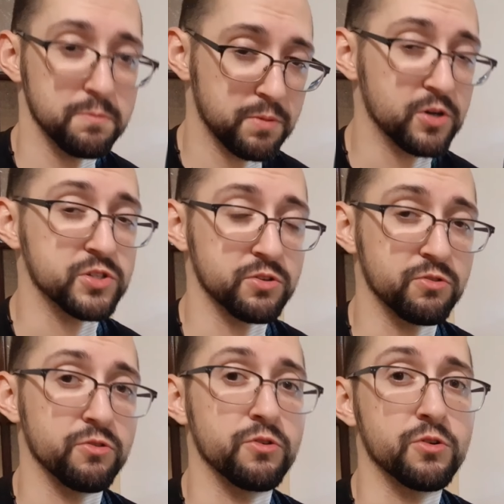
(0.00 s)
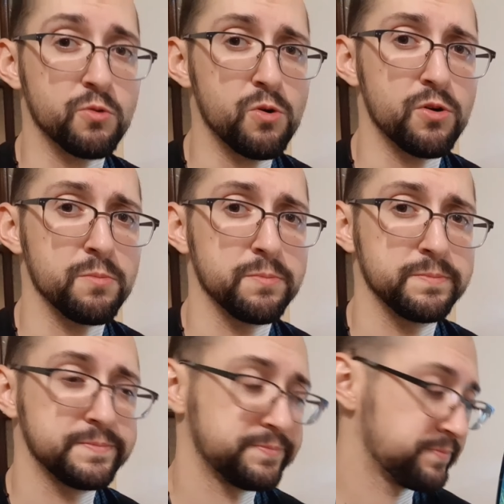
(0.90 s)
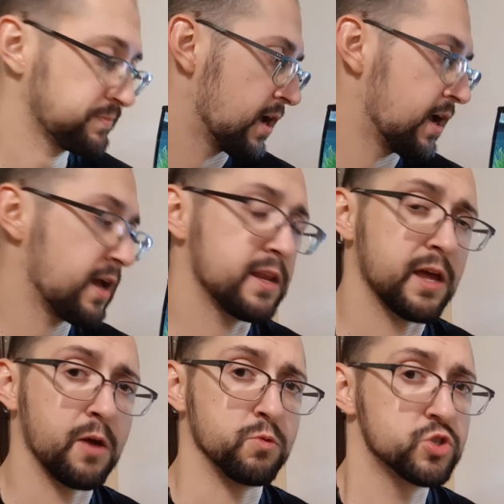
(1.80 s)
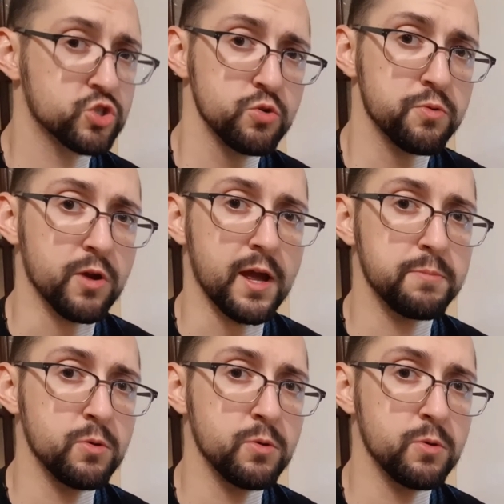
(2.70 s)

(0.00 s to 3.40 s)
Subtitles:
particular aquarium. And I was super happy